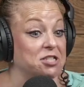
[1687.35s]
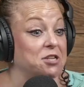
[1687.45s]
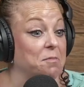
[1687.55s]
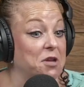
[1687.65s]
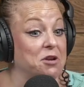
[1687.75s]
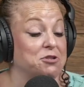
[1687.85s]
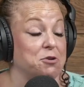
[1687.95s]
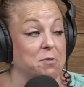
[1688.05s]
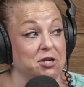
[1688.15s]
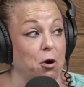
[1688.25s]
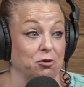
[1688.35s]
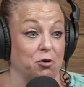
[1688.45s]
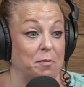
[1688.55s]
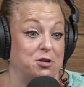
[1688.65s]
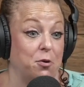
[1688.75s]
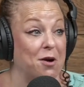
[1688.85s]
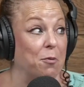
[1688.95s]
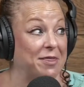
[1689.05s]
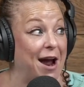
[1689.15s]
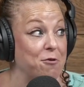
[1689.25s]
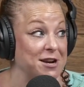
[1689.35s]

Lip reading: something you should also be doing without